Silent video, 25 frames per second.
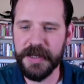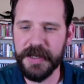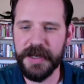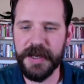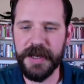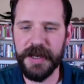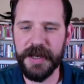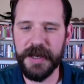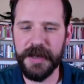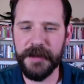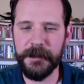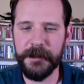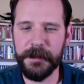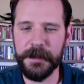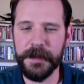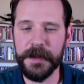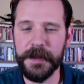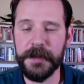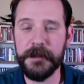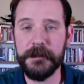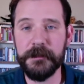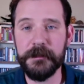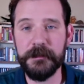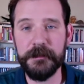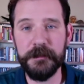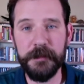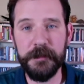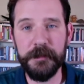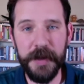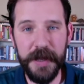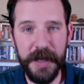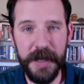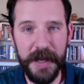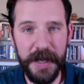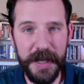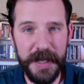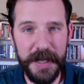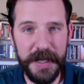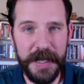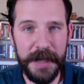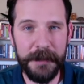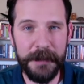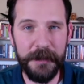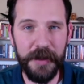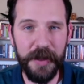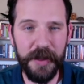Um, but I'm